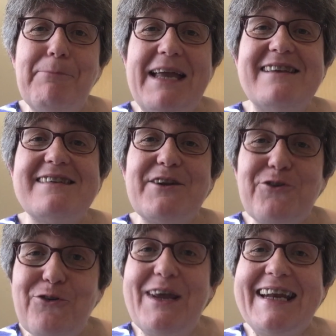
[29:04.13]
means that
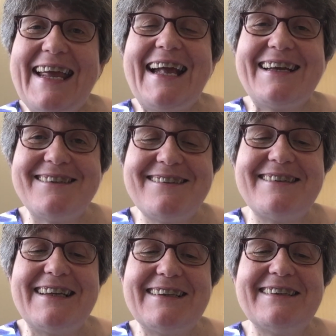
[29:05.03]
training can
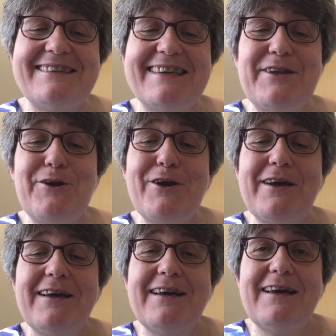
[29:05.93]
still continue.
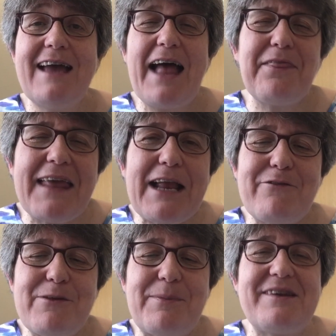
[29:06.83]
And think
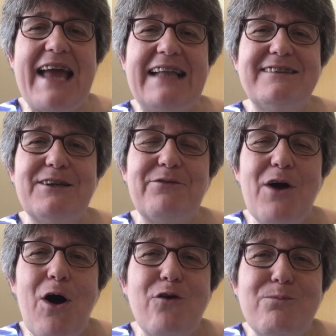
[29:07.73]
of the potential
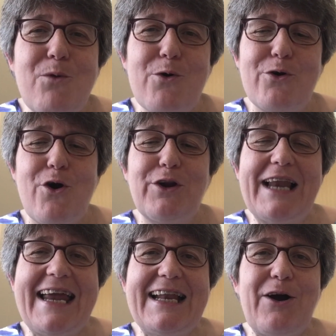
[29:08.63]
of more
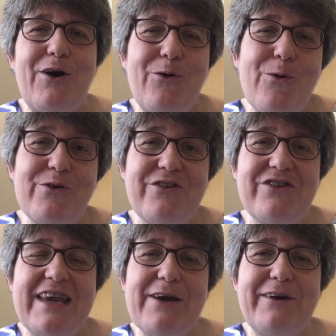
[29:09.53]
online
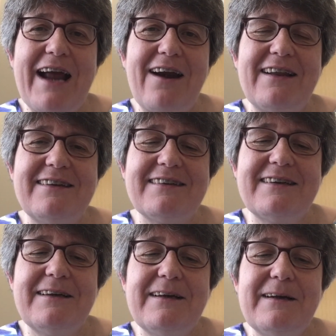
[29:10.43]
courses here in Ireland.
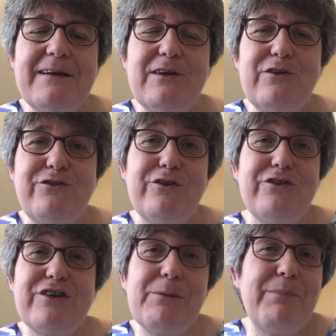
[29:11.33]

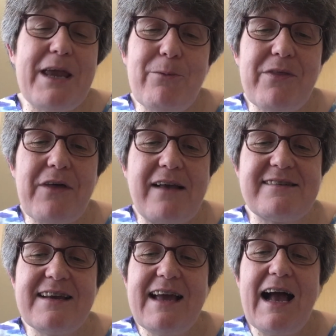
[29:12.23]
Students can be with
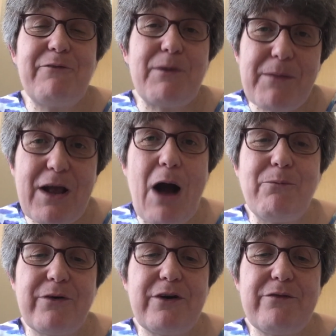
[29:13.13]
us from the
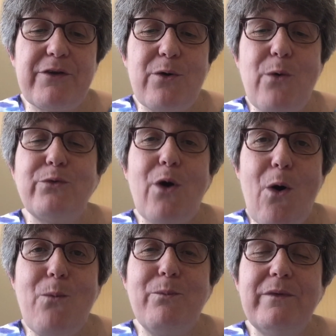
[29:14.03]
comfort of their own
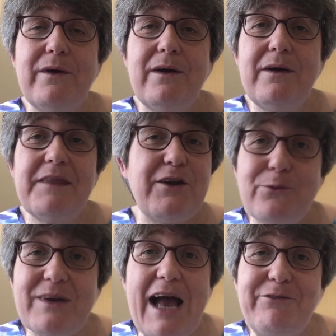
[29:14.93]
home. They
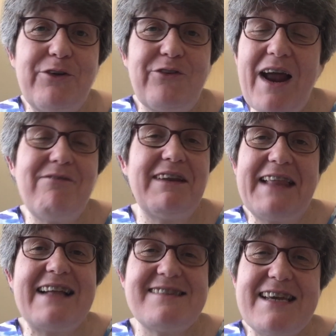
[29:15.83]
don't have to travel, and
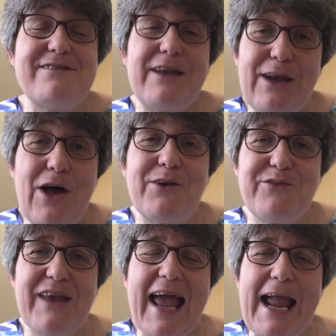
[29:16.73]
that saves a lot of
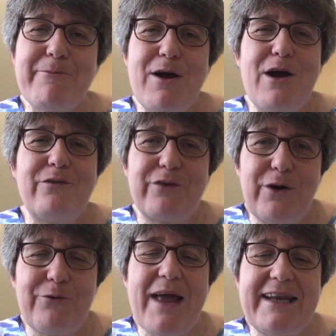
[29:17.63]
time for
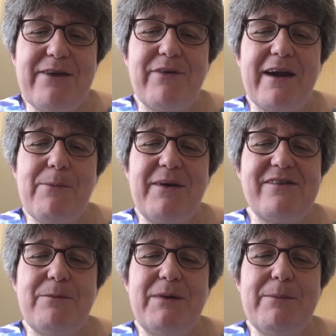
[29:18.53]
already very
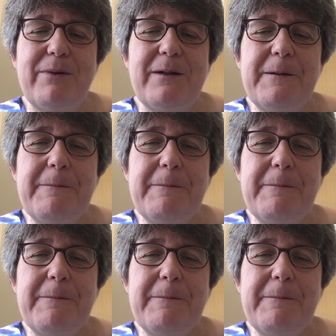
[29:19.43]
busy people.